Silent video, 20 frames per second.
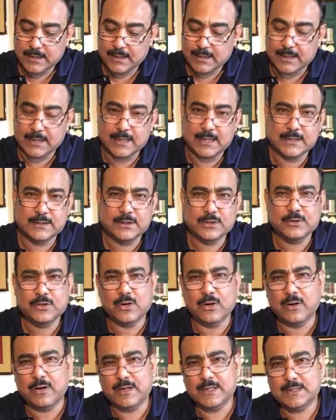the
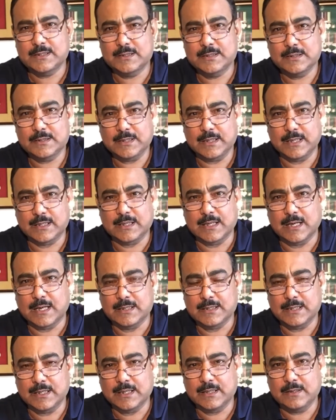North
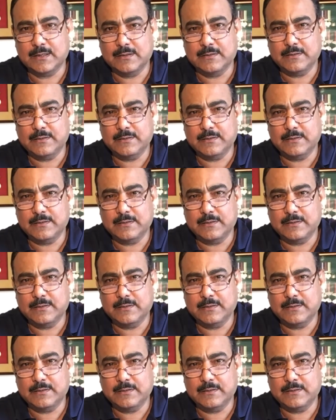Atlantic